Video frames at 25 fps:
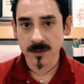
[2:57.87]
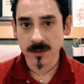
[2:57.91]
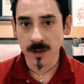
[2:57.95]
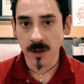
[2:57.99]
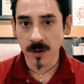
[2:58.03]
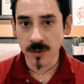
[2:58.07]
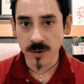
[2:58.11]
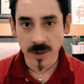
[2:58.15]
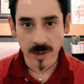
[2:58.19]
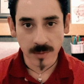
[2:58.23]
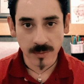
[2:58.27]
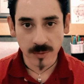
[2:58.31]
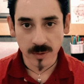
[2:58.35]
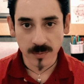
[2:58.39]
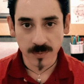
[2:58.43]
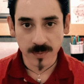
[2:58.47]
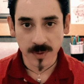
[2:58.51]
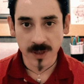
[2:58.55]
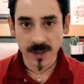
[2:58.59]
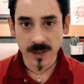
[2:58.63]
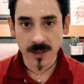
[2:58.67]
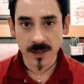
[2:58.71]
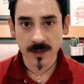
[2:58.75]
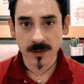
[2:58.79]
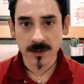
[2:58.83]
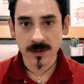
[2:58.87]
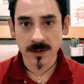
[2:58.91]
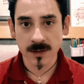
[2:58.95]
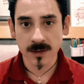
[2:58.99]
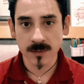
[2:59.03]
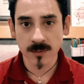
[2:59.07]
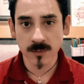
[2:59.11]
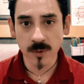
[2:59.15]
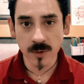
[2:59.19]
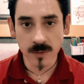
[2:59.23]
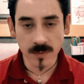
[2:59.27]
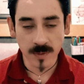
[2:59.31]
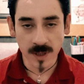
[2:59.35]
Are you able to play it?
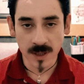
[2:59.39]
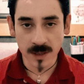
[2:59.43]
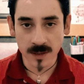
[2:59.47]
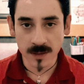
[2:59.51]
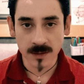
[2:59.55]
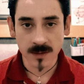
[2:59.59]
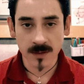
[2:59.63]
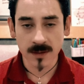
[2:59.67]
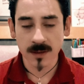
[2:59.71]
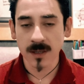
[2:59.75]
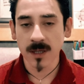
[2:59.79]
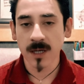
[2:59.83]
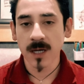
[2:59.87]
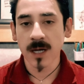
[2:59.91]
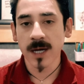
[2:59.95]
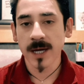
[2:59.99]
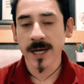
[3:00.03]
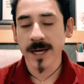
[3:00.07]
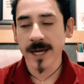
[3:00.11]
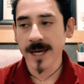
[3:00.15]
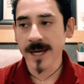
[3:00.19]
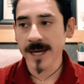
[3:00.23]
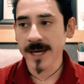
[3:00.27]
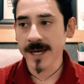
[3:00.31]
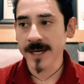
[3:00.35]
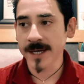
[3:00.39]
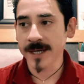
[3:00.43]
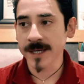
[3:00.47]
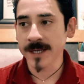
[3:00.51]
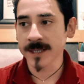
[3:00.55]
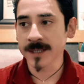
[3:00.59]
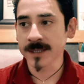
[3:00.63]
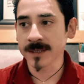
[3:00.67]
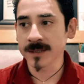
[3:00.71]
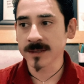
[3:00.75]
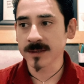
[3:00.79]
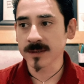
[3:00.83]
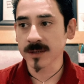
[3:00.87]
Move on.
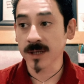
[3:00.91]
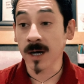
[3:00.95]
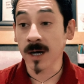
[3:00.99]
And